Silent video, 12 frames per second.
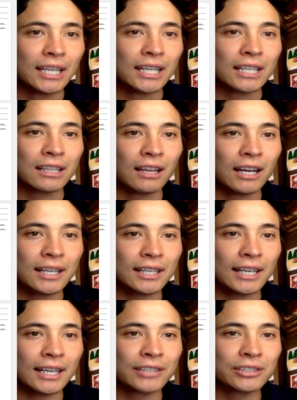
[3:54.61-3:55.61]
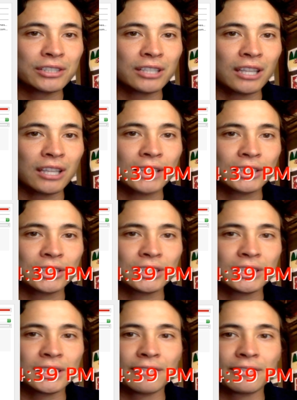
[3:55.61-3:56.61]
Clock, I use clock just
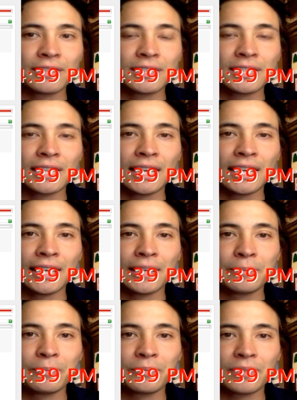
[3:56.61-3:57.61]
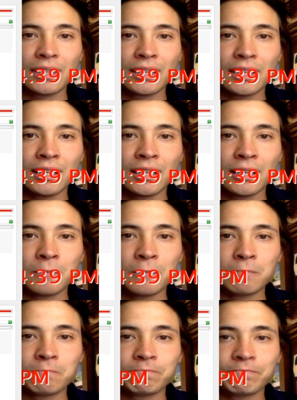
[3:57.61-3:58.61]
to give the time. So
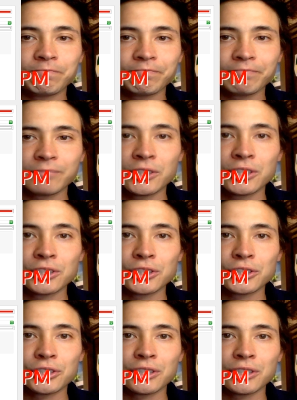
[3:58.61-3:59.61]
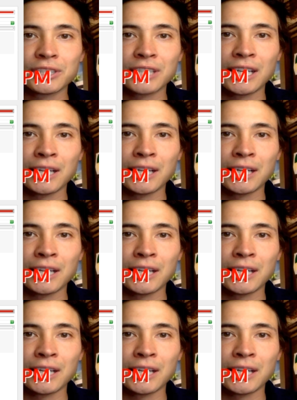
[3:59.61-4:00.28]
you can just show the time and